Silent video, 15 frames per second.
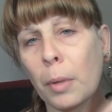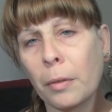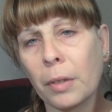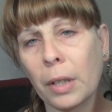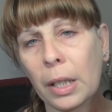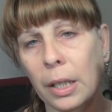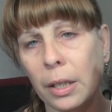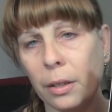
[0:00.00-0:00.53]

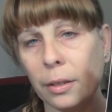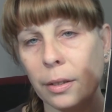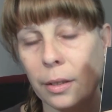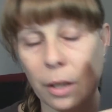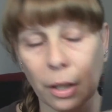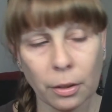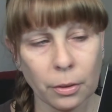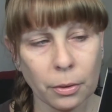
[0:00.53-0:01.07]
Beverly Hills
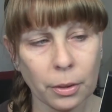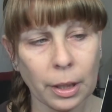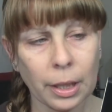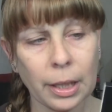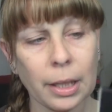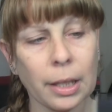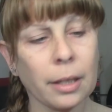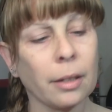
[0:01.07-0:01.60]
Contour
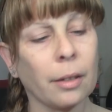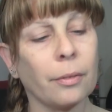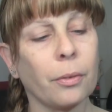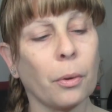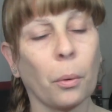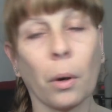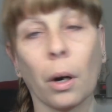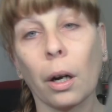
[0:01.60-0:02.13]
Kit
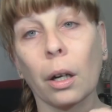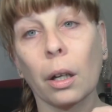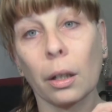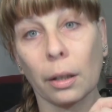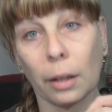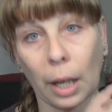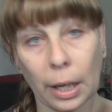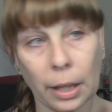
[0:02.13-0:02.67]
for
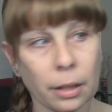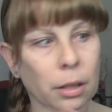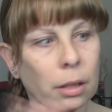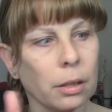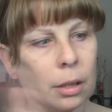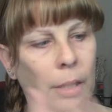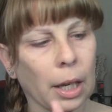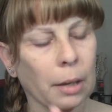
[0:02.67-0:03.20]
the
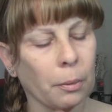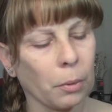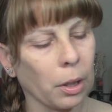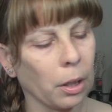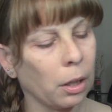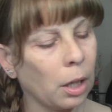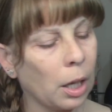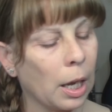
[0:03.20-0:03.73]
light
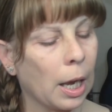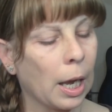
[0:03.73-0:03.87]
one.